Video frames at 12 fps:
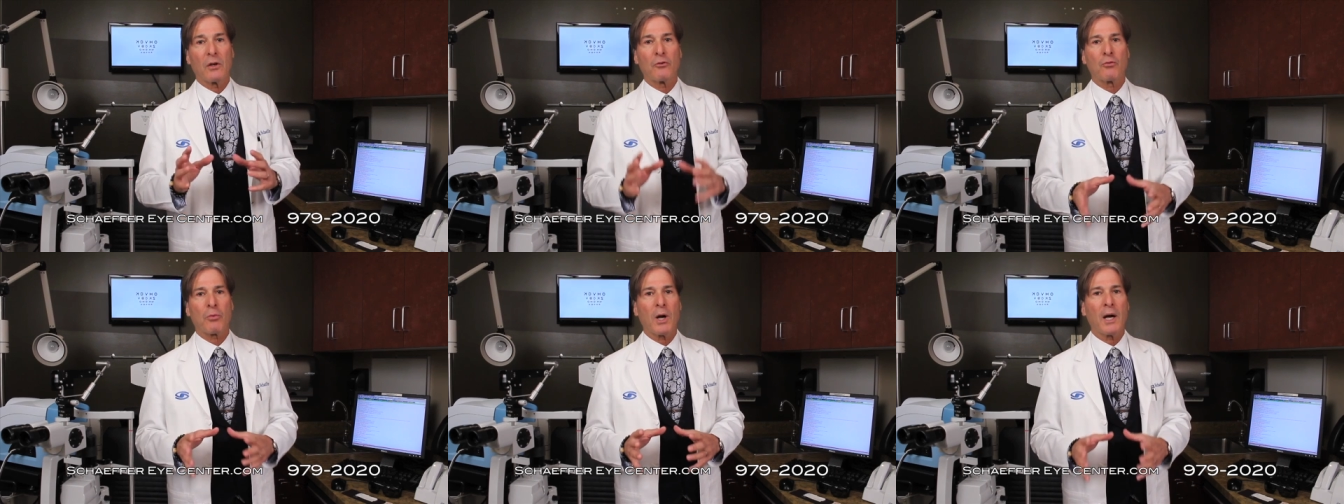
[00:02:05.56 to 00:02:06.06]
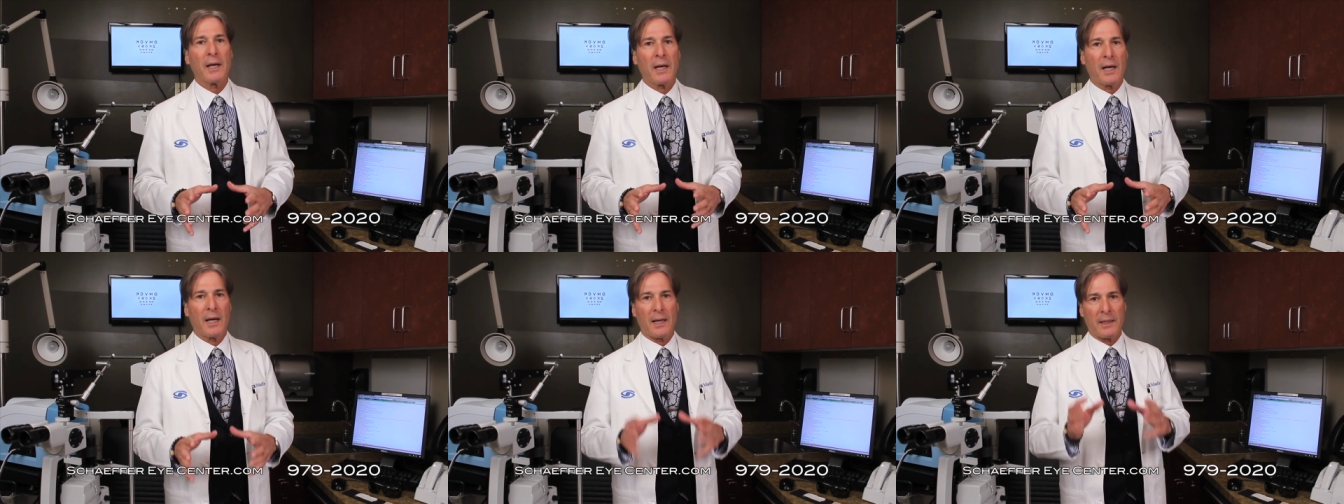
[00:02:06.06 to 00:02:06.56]
a dry
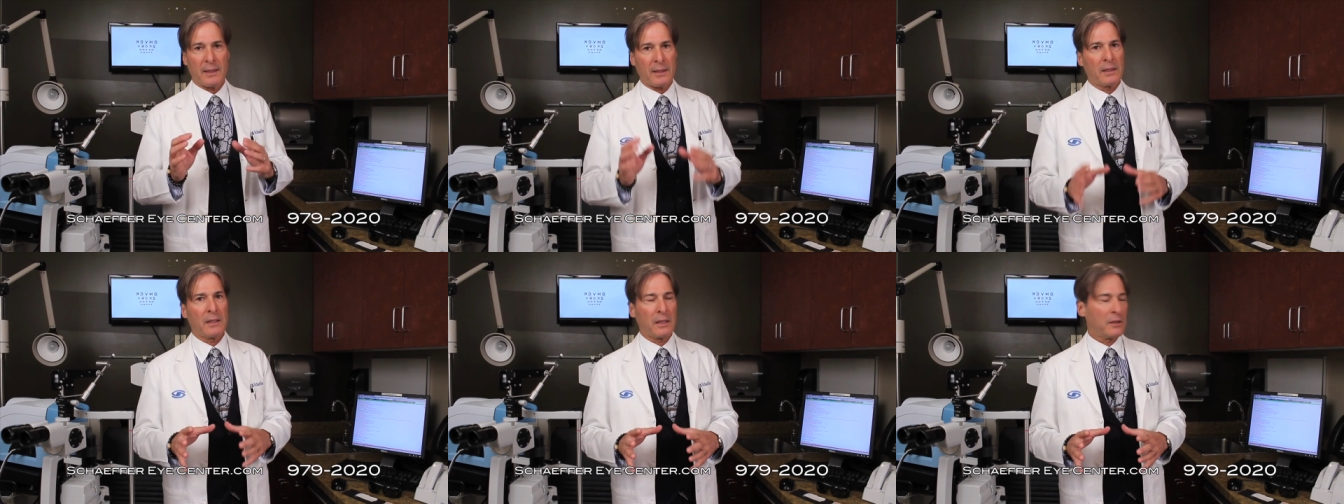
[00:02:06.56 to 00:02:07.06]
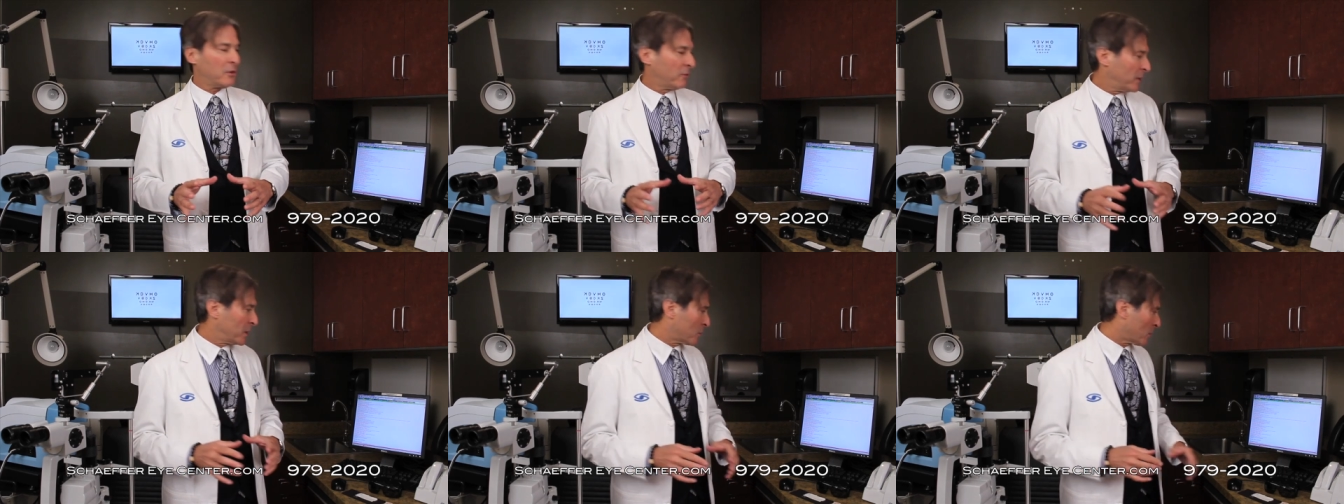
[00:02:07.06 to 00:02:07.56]
eye in an
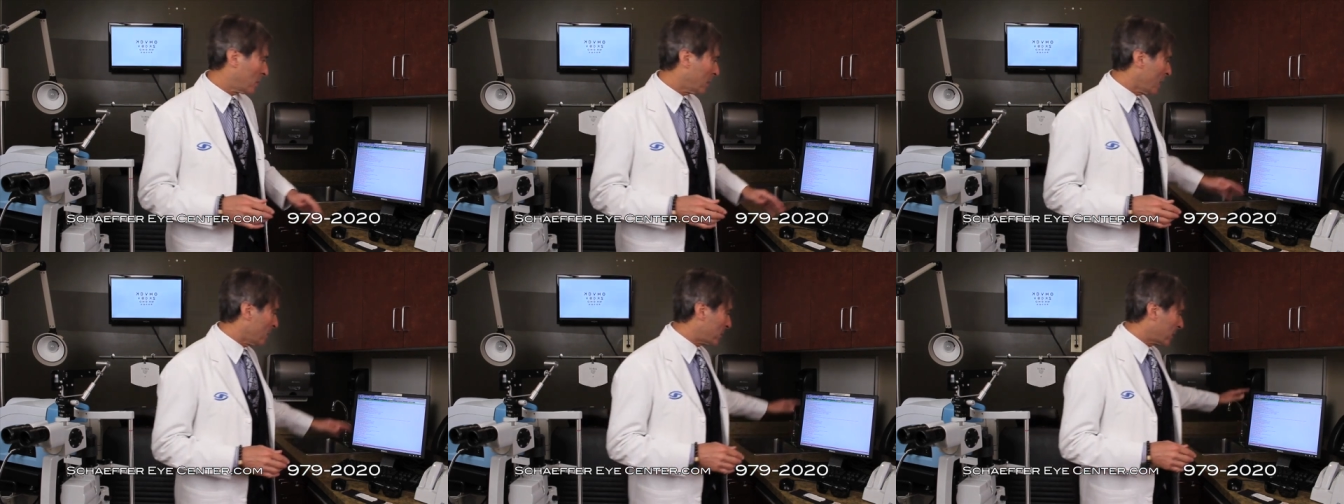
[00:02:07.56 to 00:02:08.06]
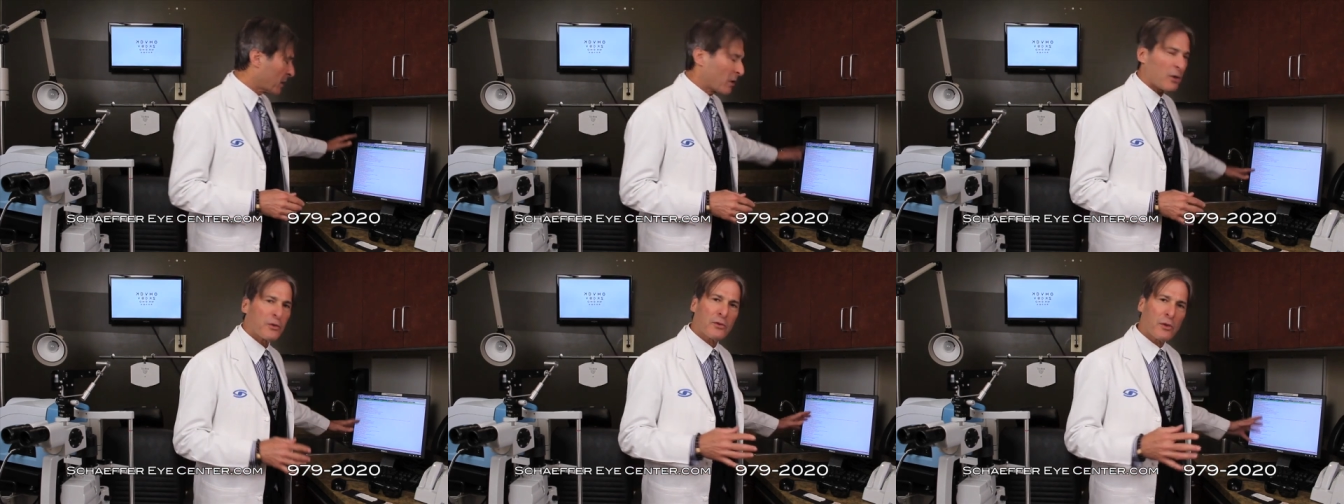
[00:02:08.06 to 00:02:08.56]
individual, but it
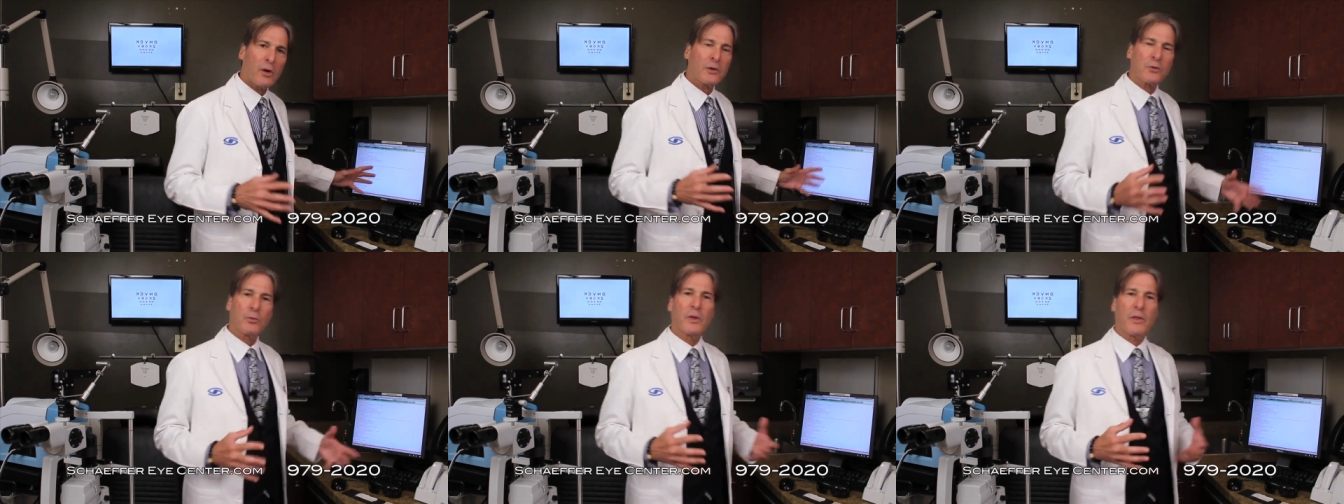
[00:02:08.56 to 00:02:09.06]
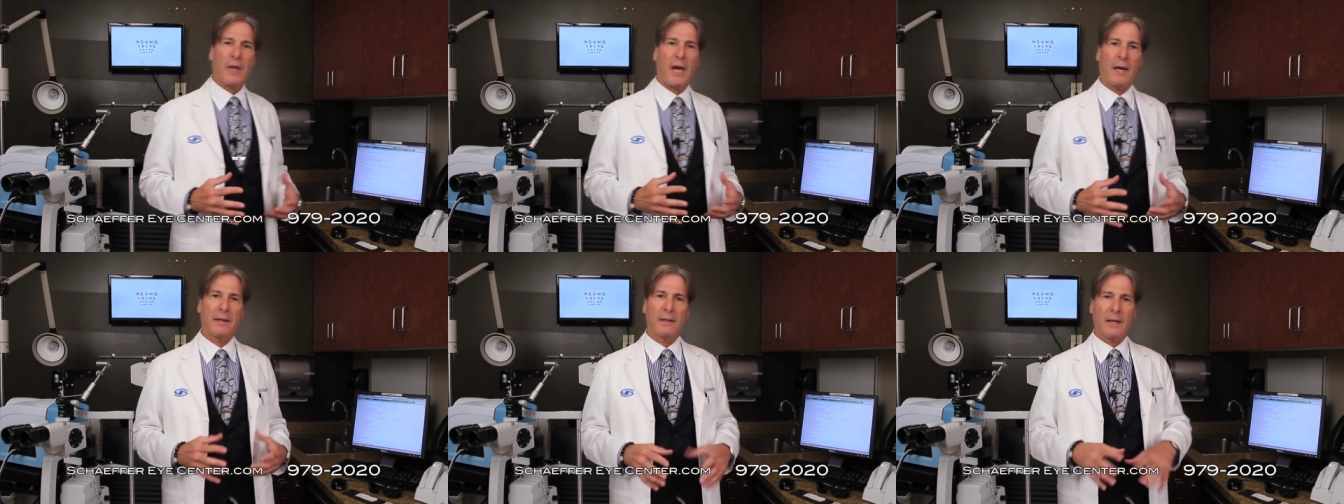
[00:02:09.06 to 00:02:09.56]
all starts with
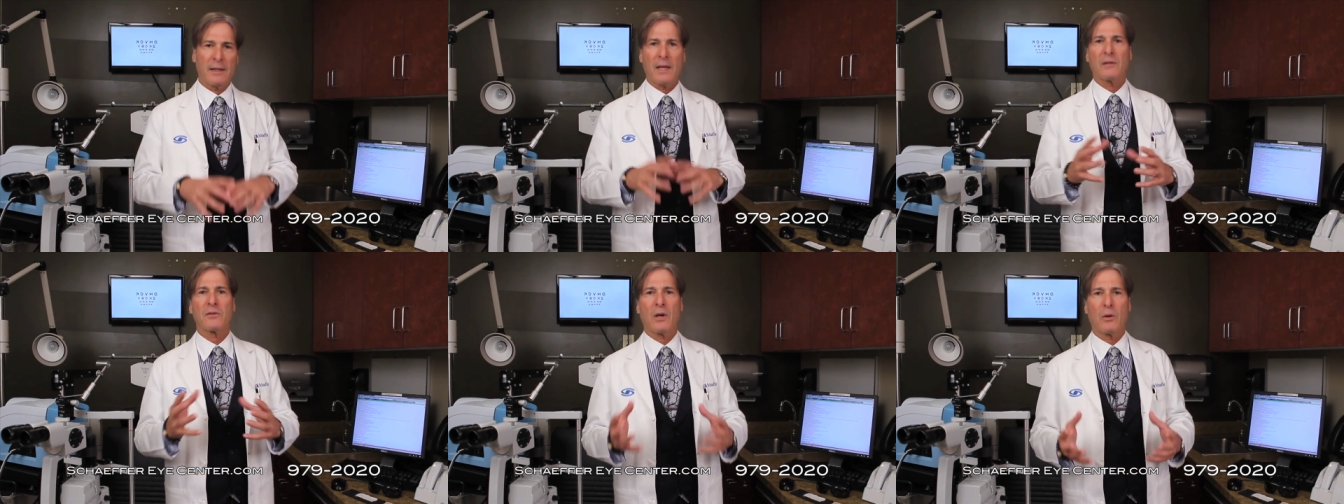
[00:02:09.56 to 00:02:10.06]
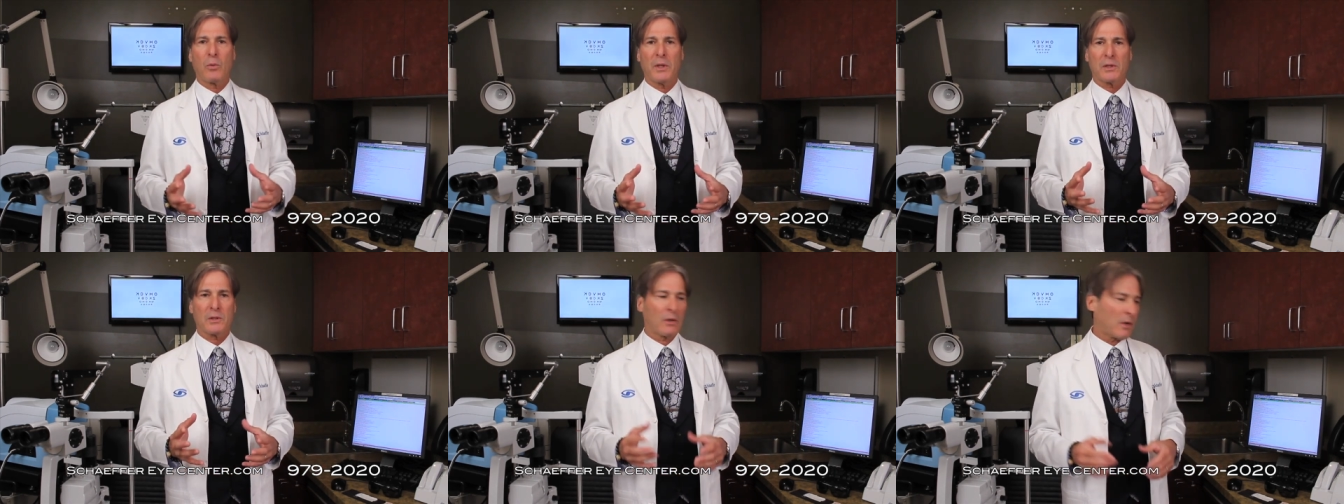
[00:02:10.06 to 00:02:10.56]
that, and that's how we
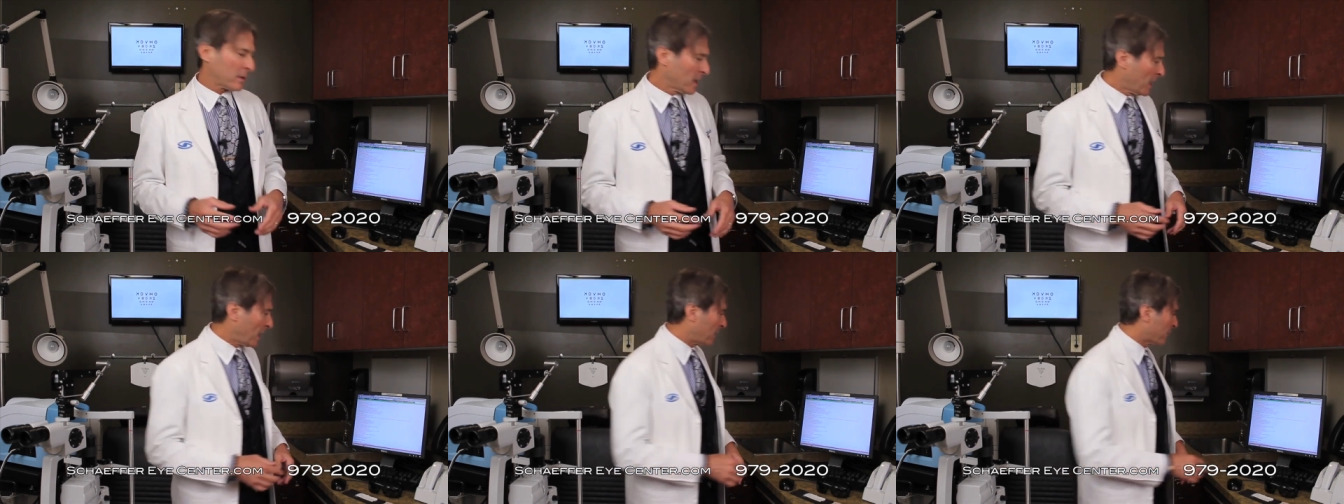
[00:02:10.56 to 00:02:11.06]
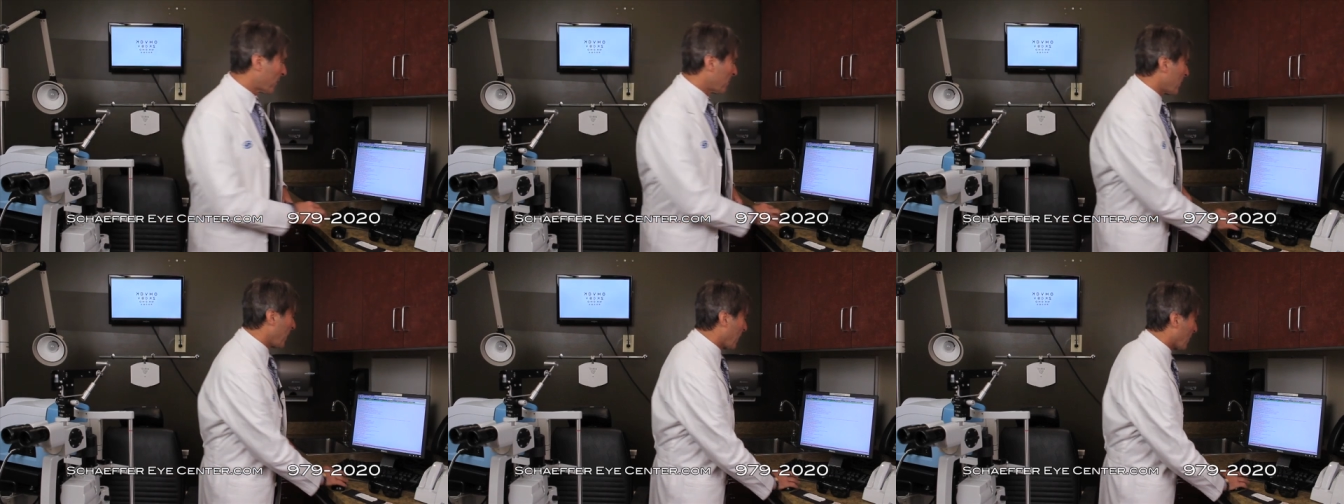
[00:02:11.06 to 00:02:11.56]
start. And
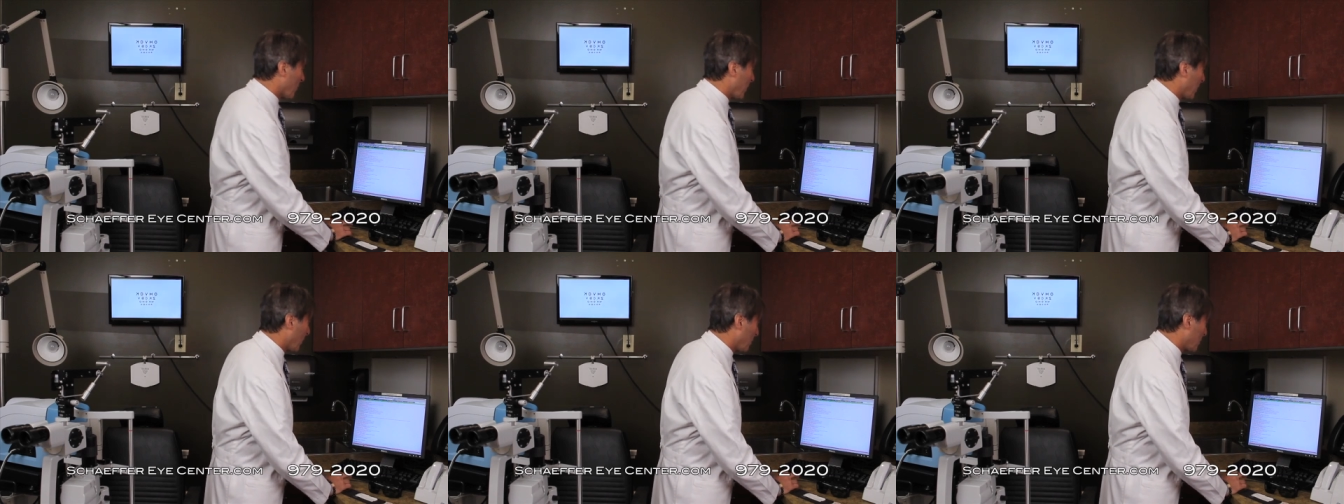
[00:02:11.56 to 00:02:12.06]
from there, we go